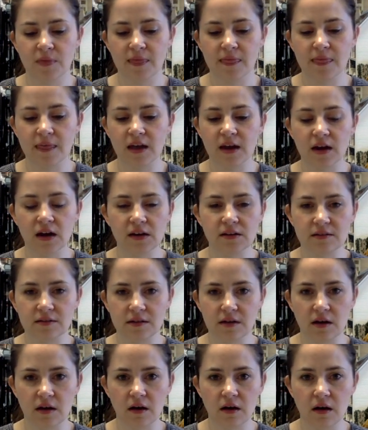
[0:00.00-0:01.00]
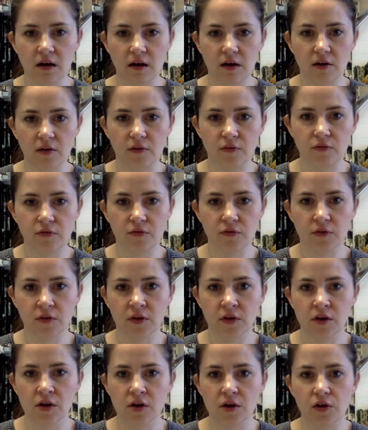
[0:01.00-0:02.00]
that idea of,
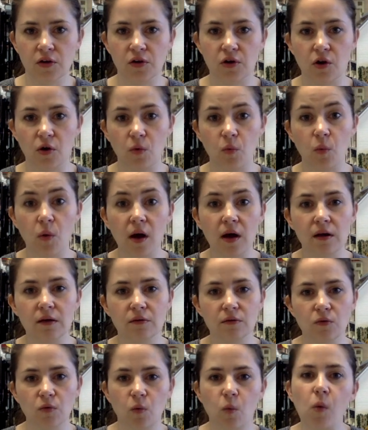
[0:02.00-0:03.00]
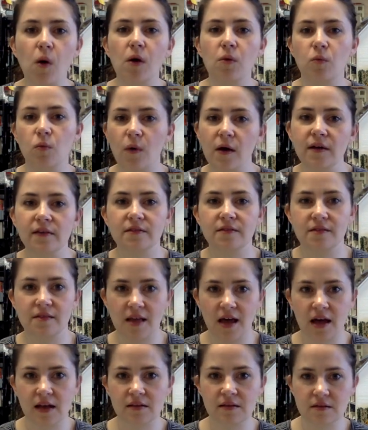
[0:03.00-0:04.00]
what was
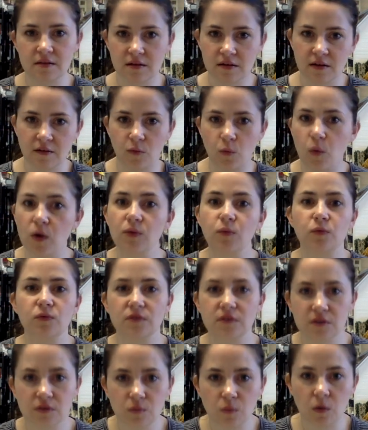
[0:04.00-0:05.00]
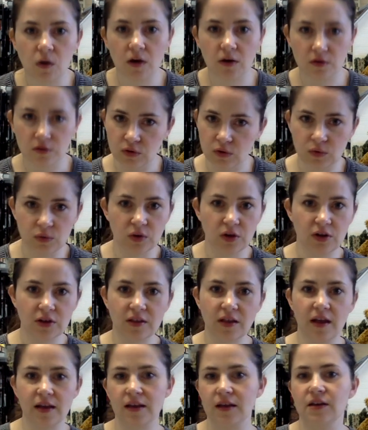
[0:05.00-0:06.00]
that significant? What did Waterloo look
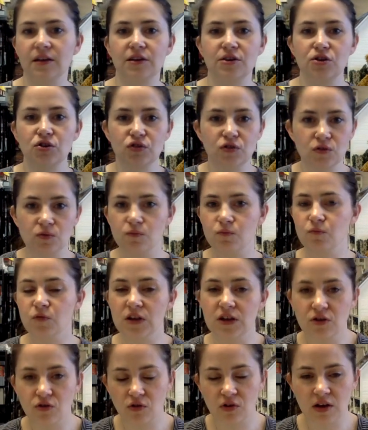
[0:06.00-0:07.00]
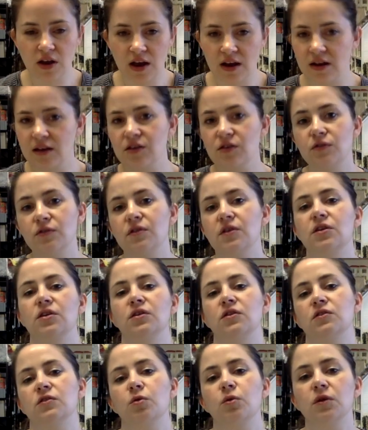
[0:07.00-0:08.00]
like? And could you recreate it using
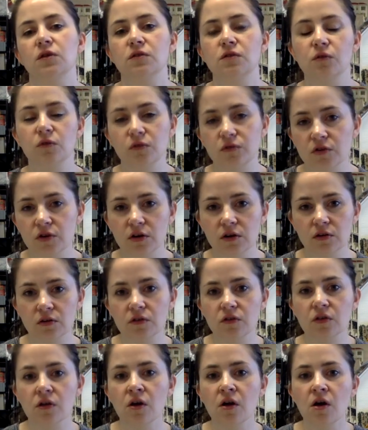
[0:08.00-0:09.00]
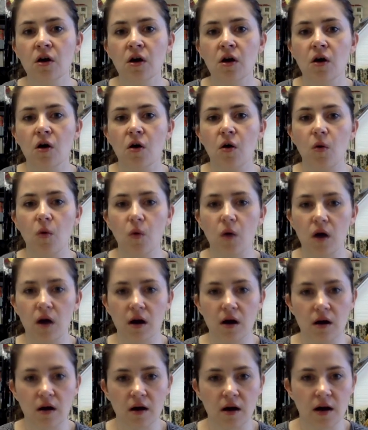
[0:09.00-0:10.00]
your toy soldiers,
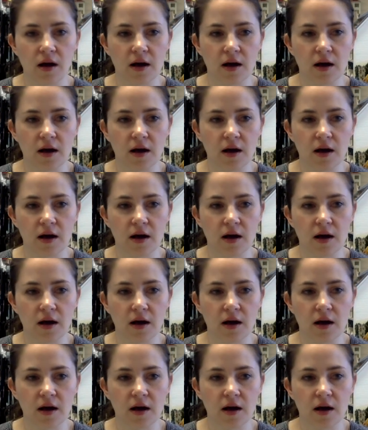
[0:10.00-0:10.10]
or,